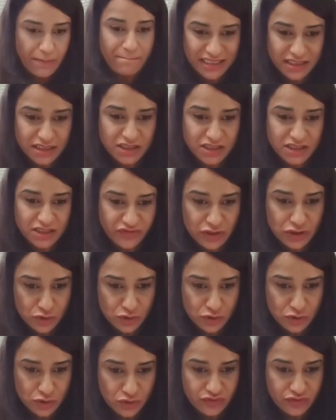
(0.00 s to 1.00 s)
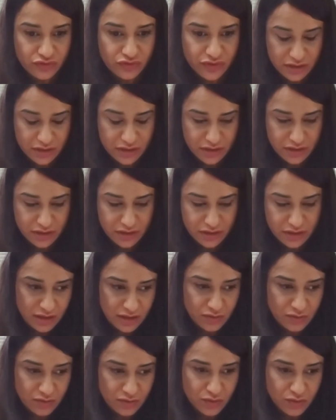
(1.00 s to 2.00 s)
a message of
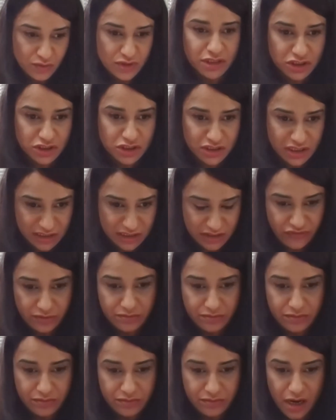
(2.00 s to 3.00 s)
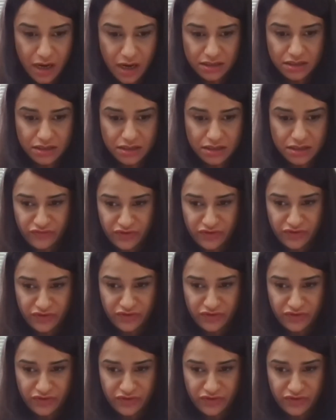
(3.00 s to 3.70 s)
assurance that I think was much needed from